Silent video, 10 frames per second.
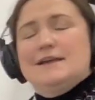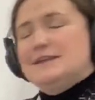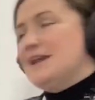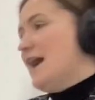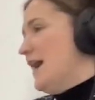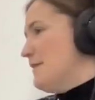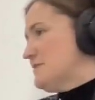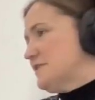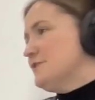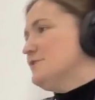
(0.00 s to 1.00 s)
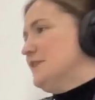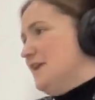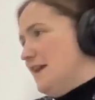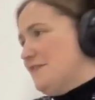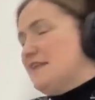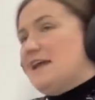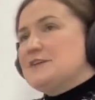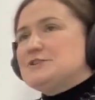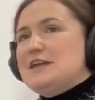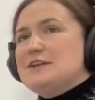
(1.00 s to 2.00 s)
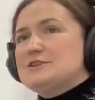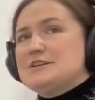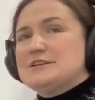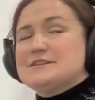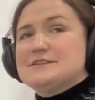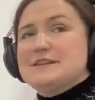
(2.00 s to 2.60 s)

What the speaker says: Yeah, absolutely. I think education is